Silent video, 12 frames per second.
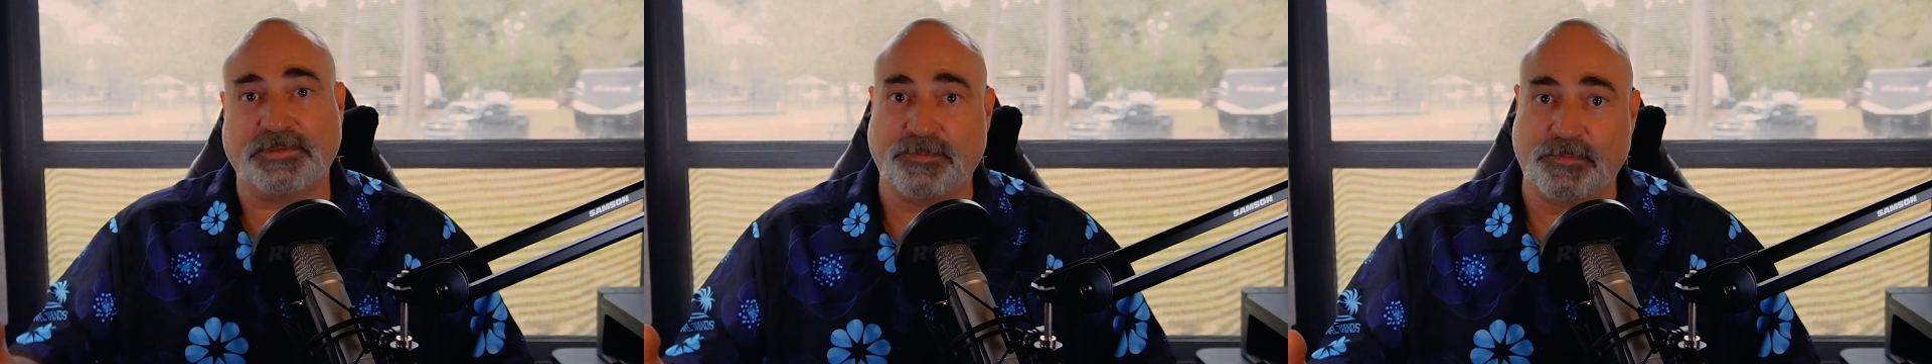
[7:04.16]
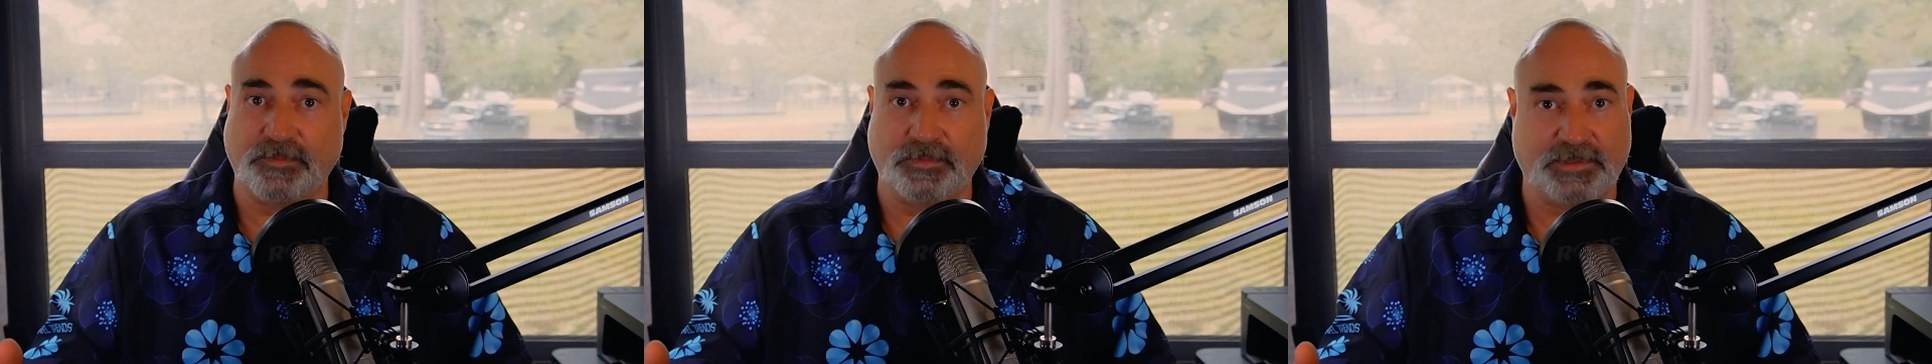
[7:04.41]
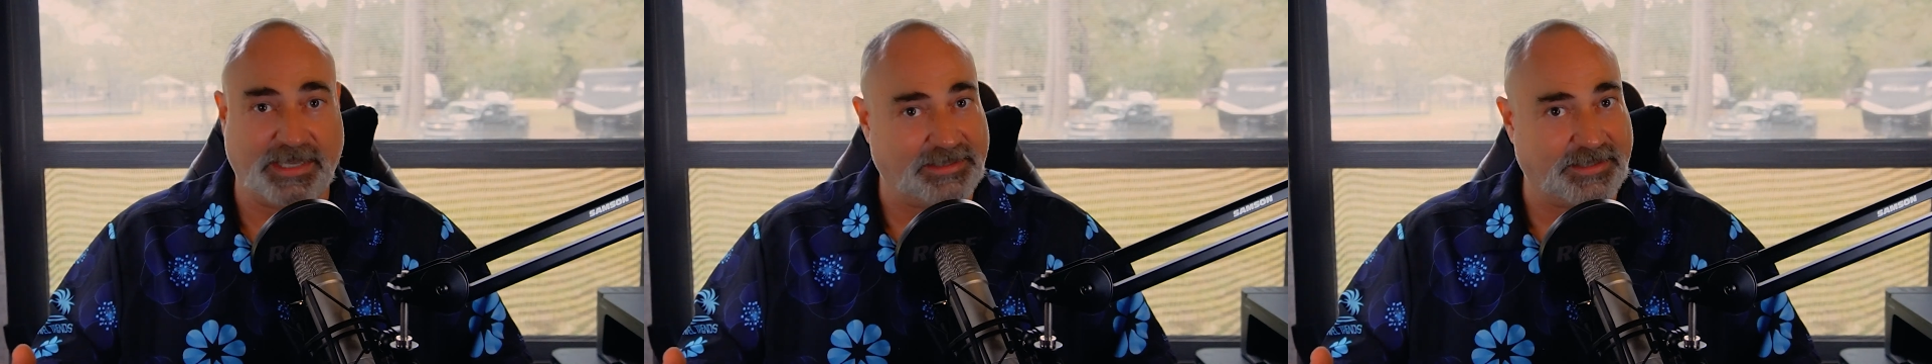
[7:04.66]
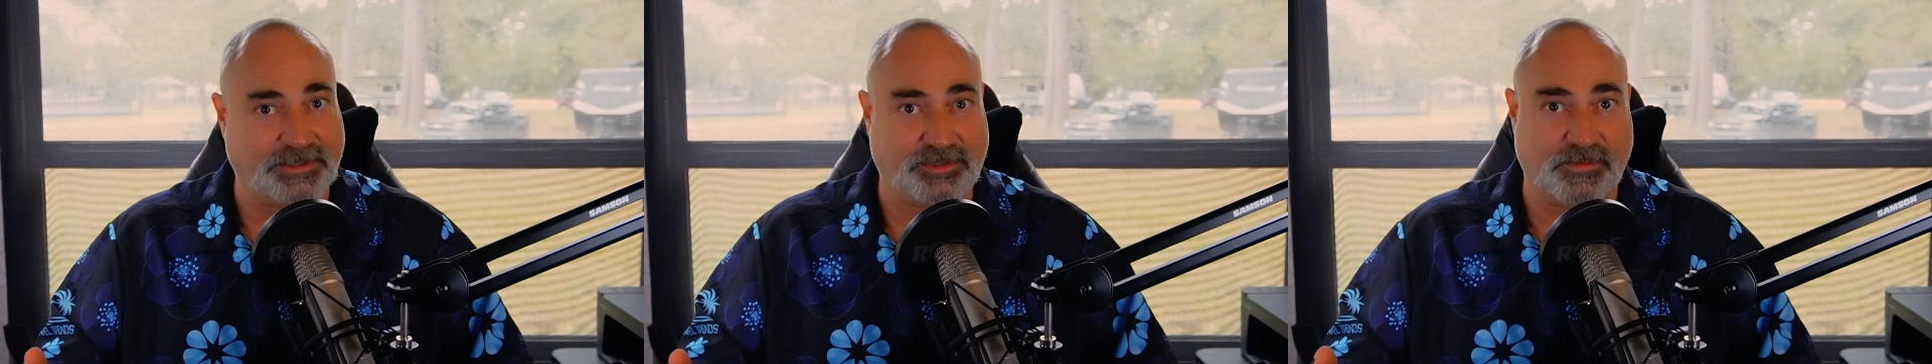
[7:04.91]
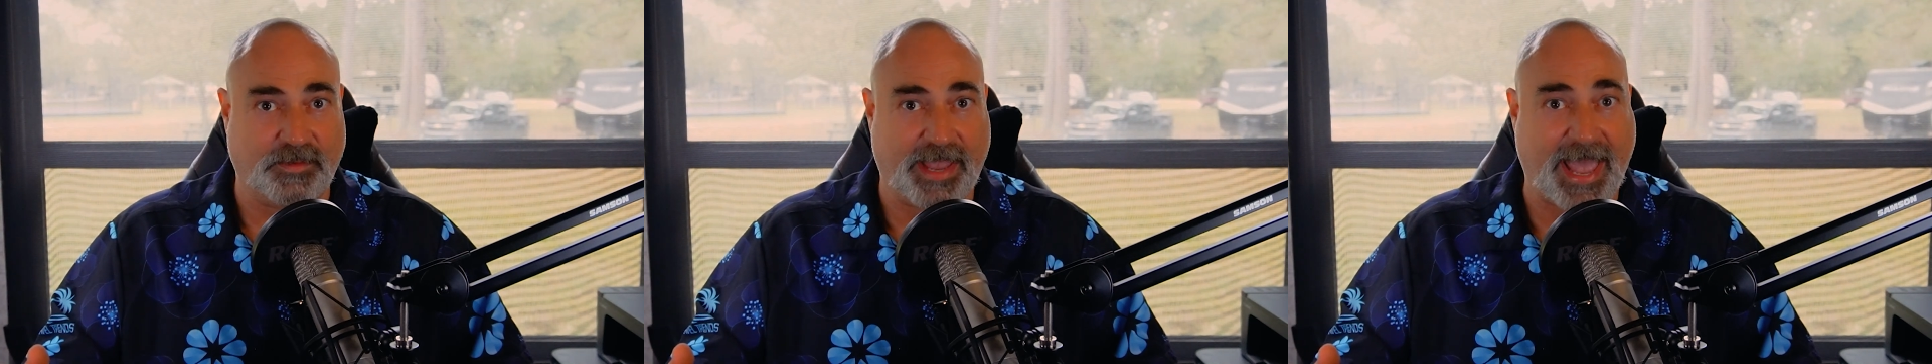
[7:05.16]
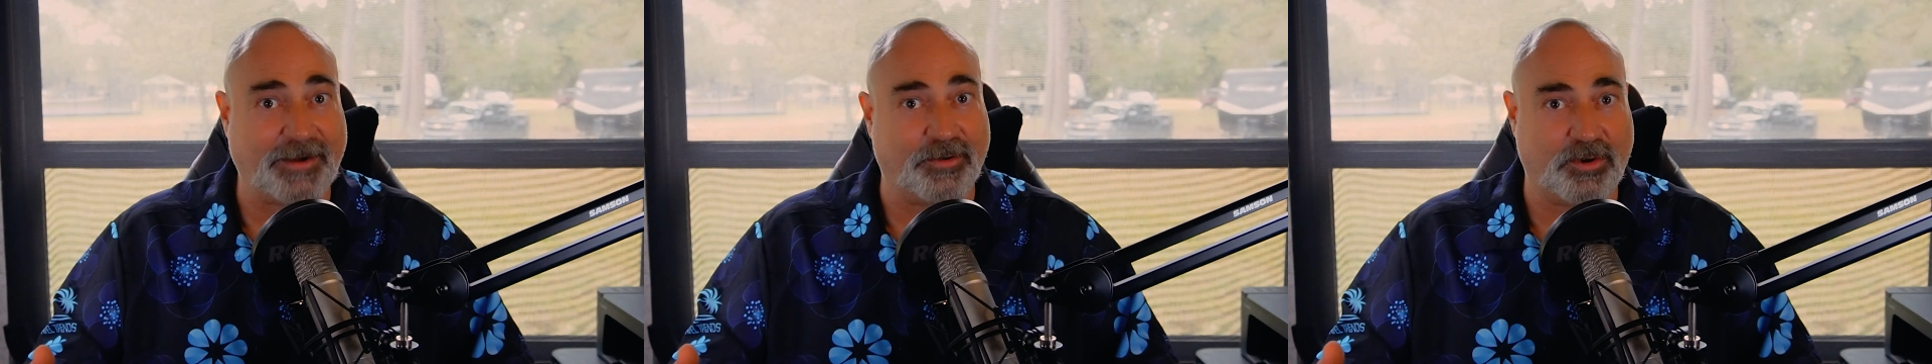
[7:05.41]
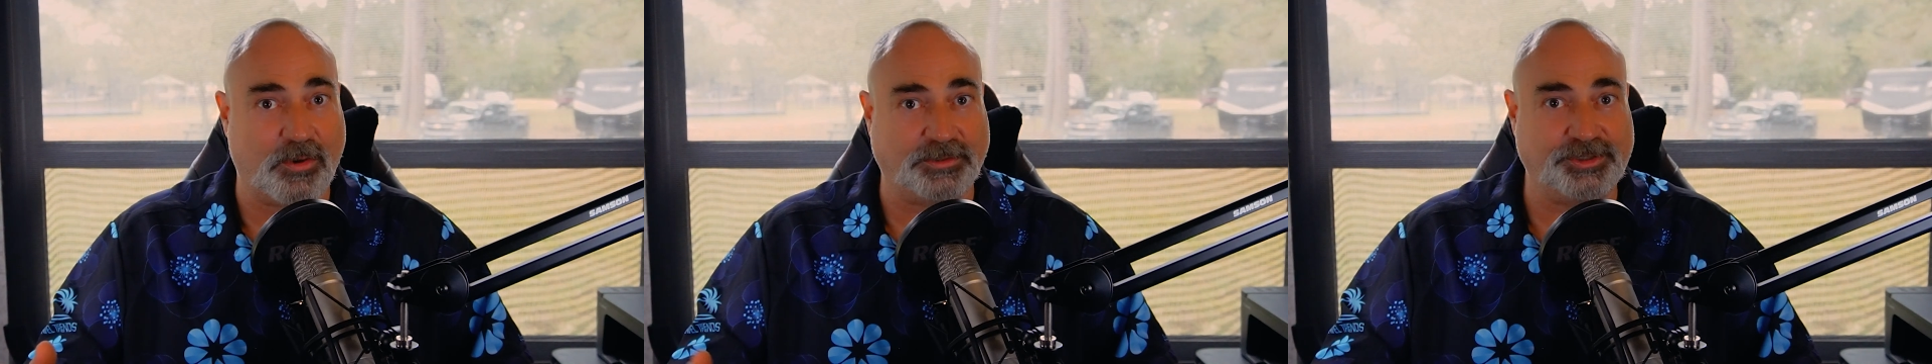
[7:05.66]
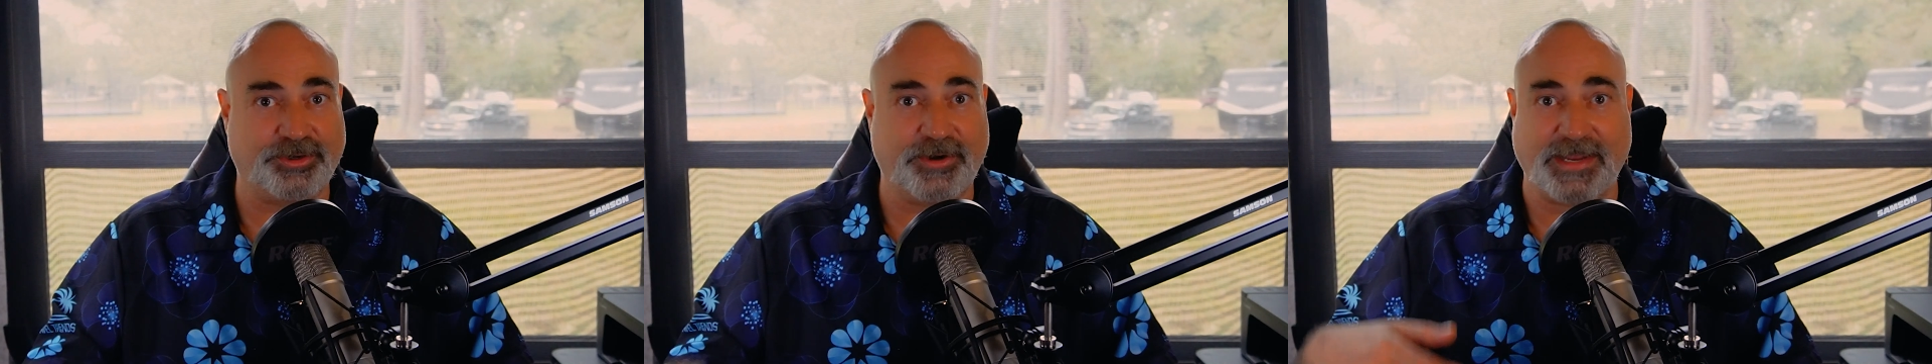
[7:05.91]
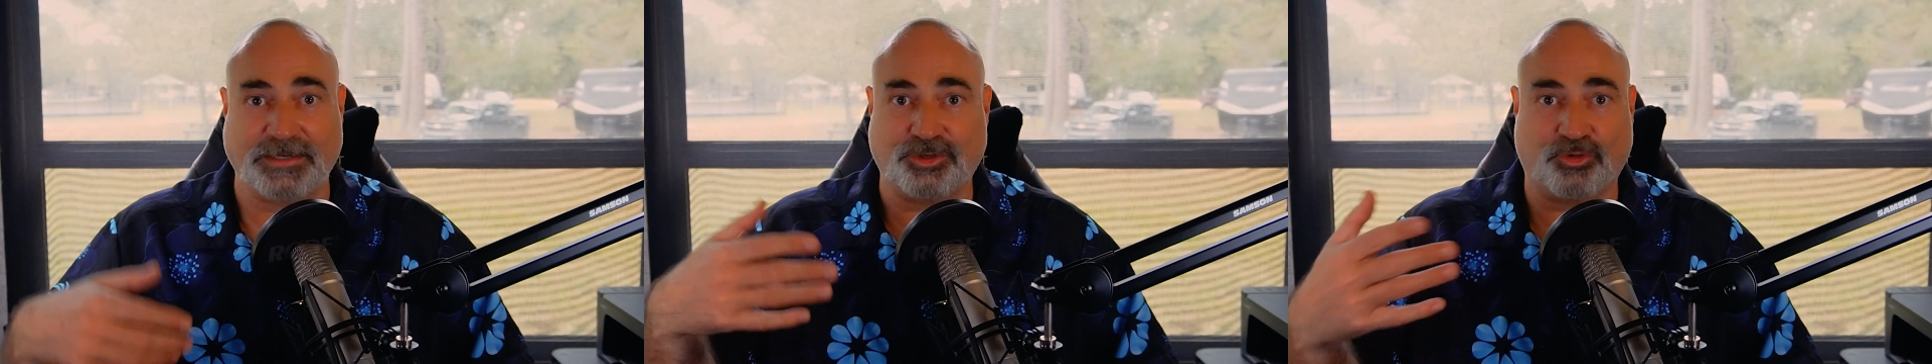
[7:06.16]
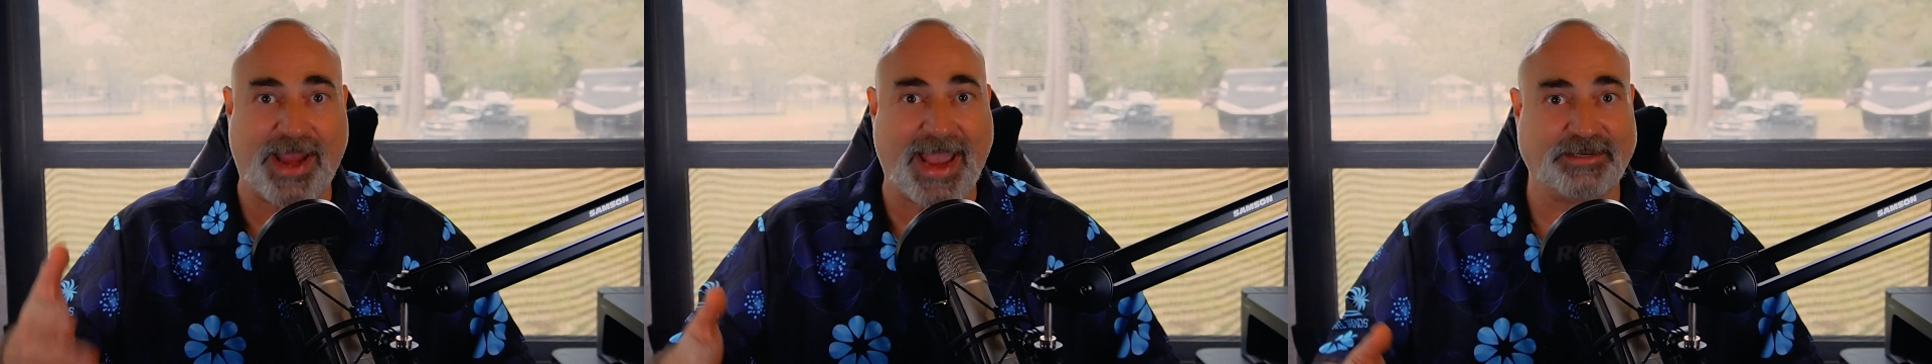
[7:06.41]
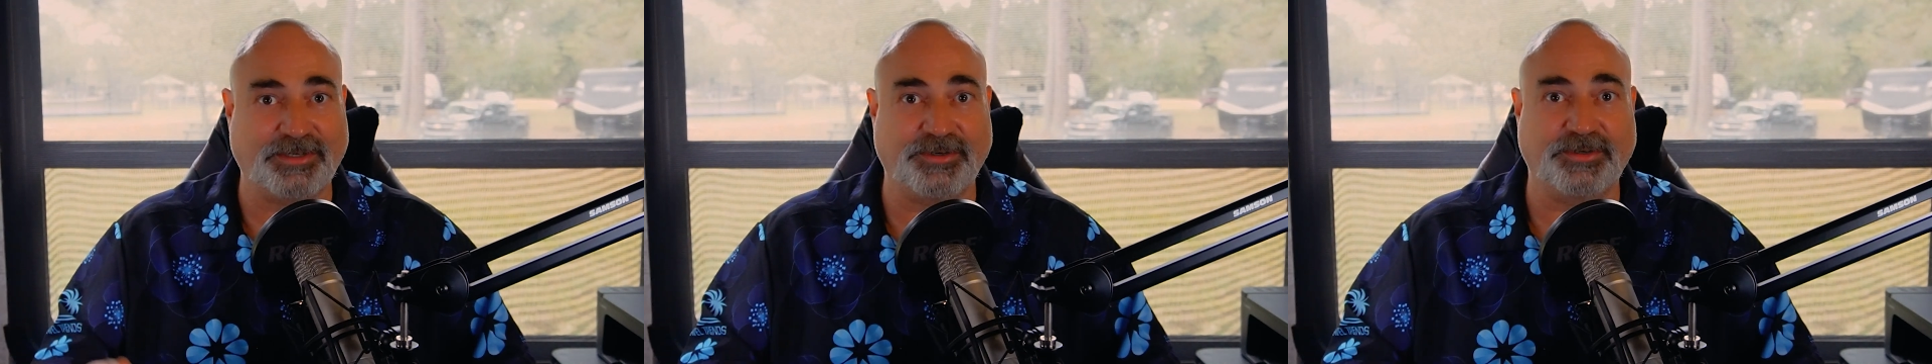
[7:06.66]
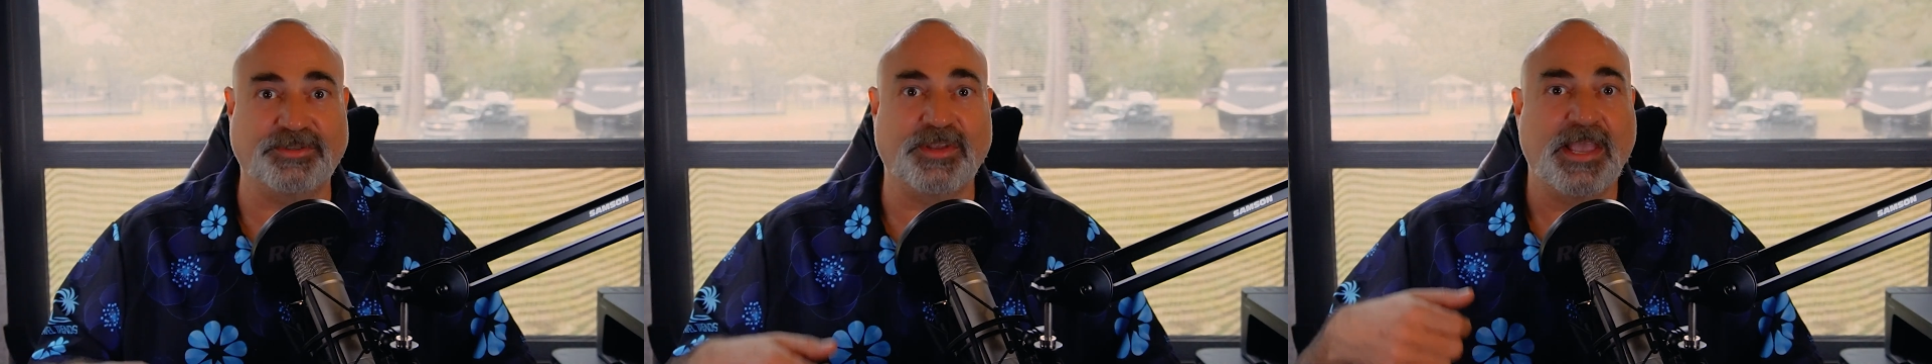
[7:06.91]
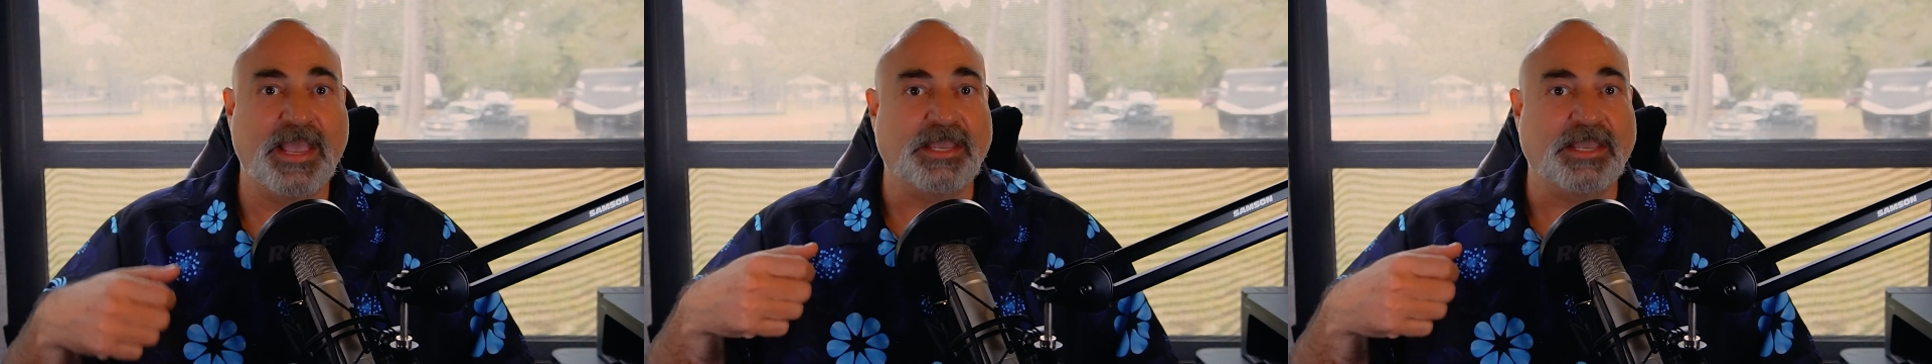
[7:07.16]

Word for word: to get to agriculture and tractors,